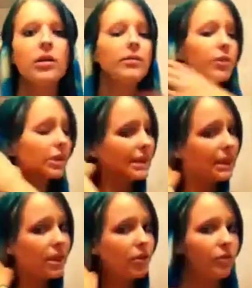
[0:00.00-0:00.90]
If you're a
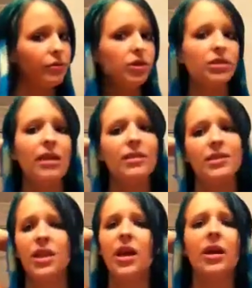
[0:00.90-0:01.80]
scene, or if you just like the
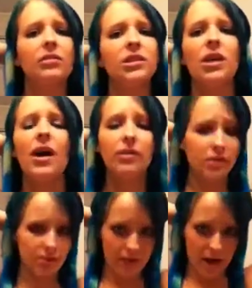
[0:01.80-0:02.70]
scene
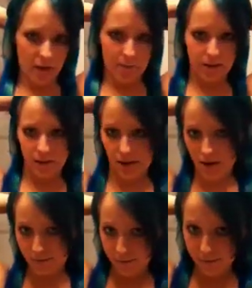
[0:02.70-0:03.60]
hairstyles and makeup and
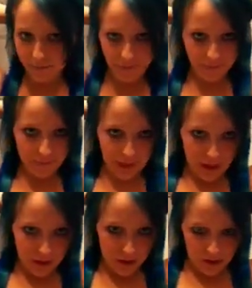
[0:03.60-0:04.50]
stuff,
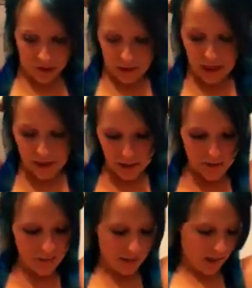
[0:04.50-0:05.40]
like
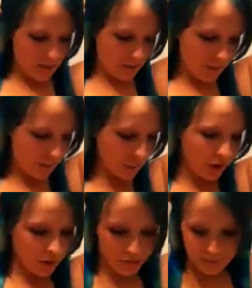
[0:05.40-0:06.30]
some people
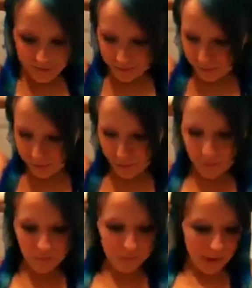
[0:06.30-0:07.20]
do,
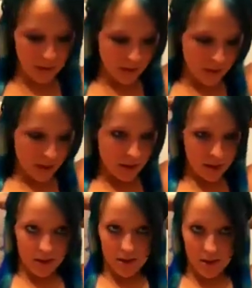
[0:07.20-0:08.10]

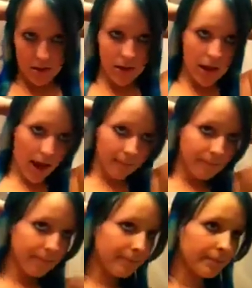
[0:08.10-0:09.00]
then yeah,
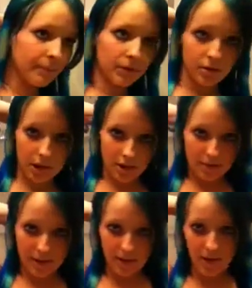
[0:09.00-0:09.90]
that's the
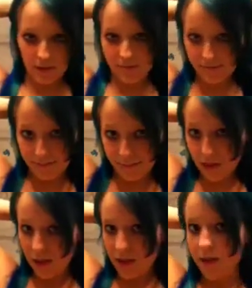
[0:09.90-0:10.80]
best thing to do,
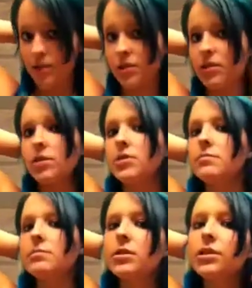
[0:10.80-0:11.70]
is to
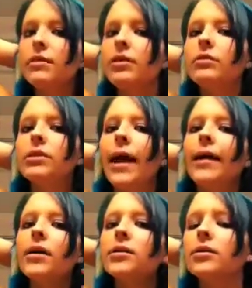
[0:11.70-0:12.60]
just make sure you have coon
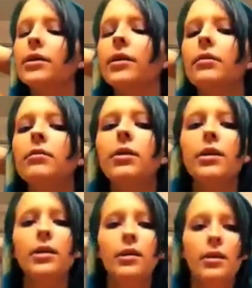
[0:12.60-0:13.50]
tails. They're cute.
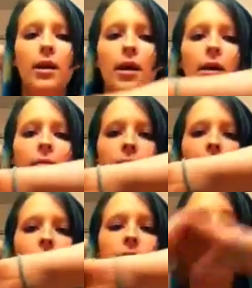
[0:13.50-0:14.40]
I'm going
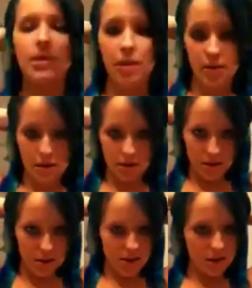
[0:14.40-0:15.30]
to use this hair thing.
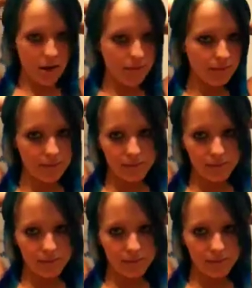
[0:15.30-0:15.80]
It's hair time.